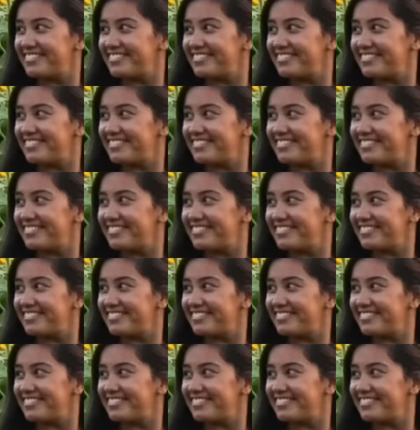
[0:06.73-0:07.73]

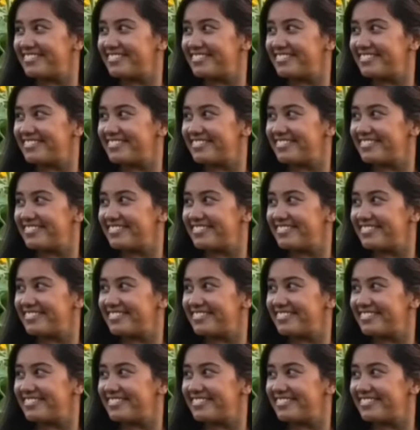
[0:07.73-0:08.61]
Nothing is said.